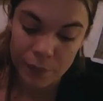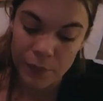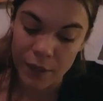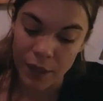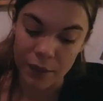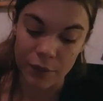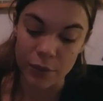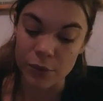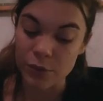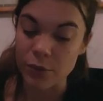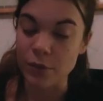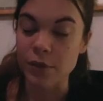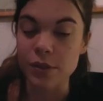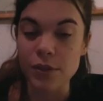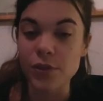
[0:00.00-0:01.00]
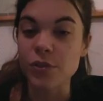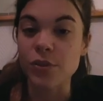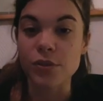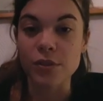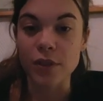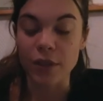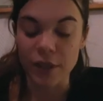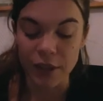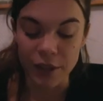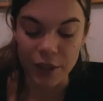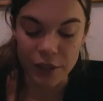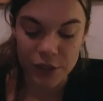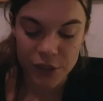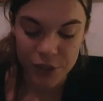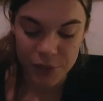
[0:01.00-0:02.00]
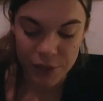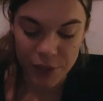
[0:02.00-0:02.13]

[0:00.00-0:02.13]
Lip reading: And also it's just not English.